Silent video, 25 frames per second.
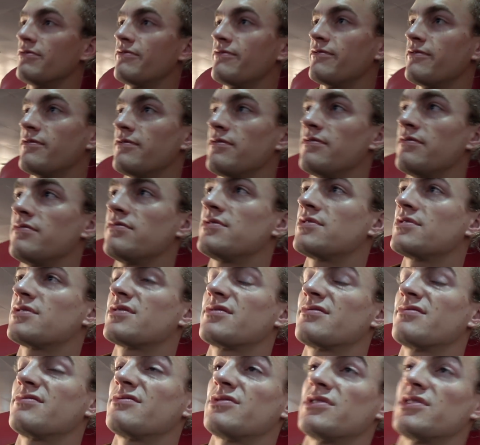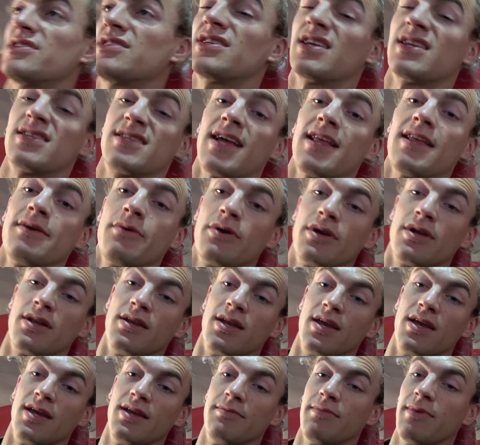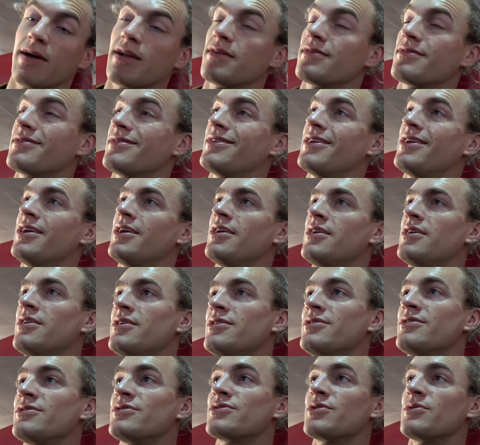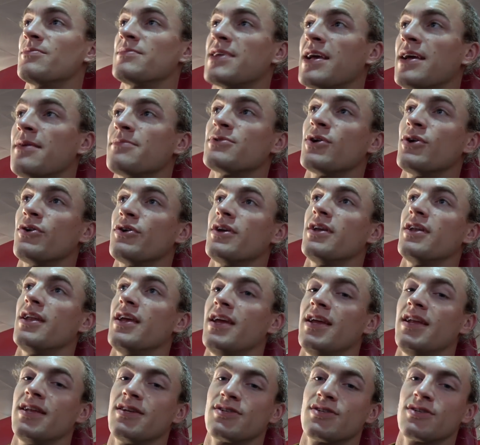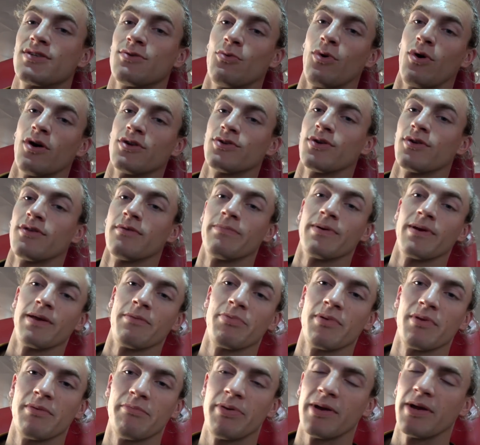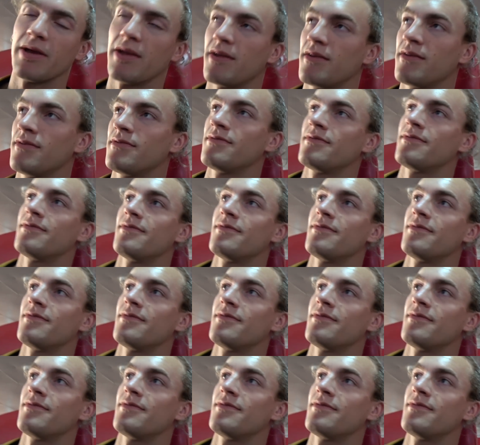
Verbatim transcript: Yeah it's exactly what you need, man. The, no, this sometimes is, all you need is to watch other people in pain.